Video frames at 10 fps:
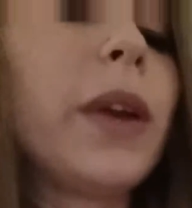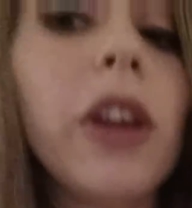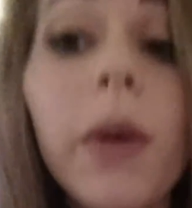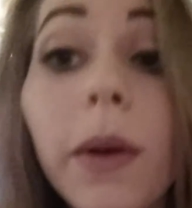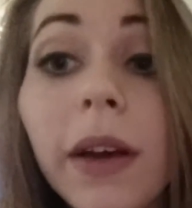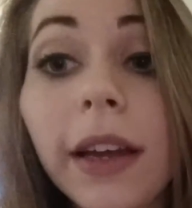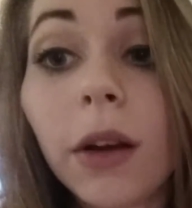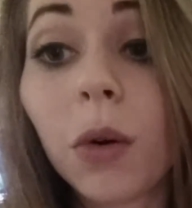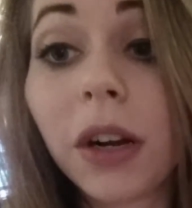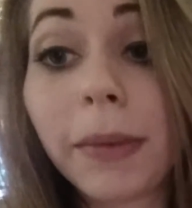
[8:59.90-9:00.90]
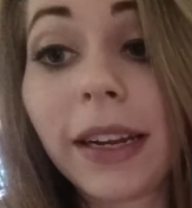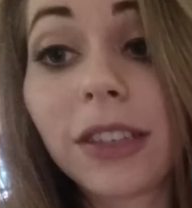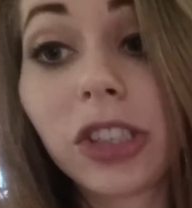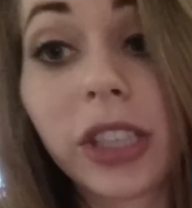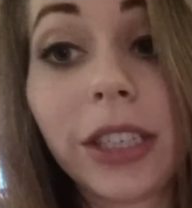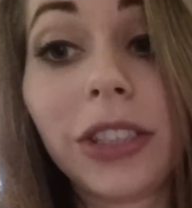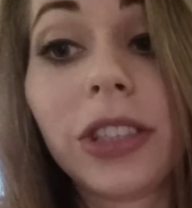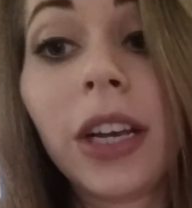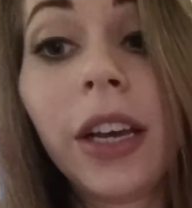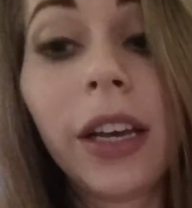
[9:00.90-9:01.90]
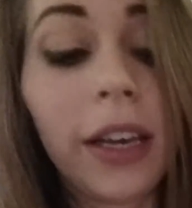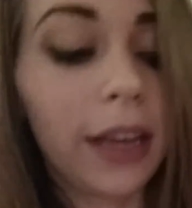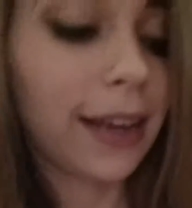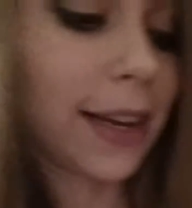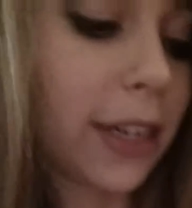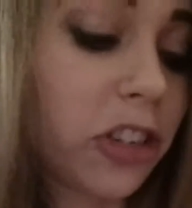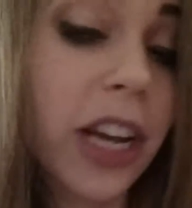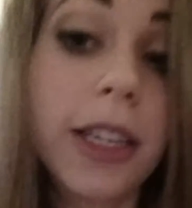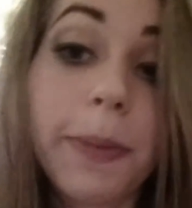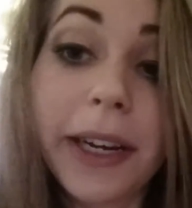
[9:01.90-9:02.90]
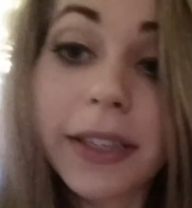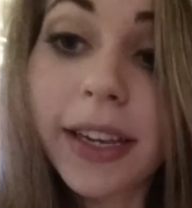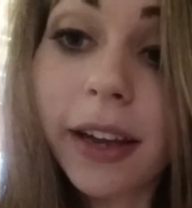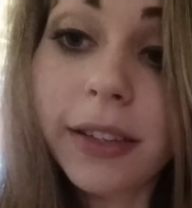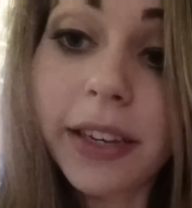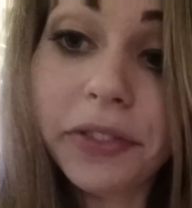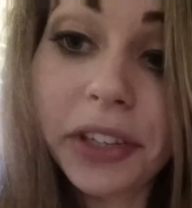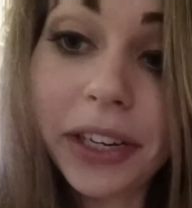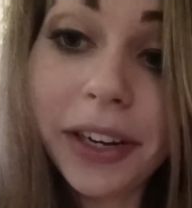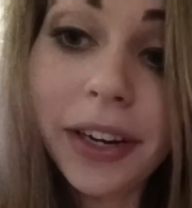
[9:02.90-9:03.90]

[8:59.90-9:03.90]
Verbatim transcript: We do an ornament exchange at Chad's parents' house every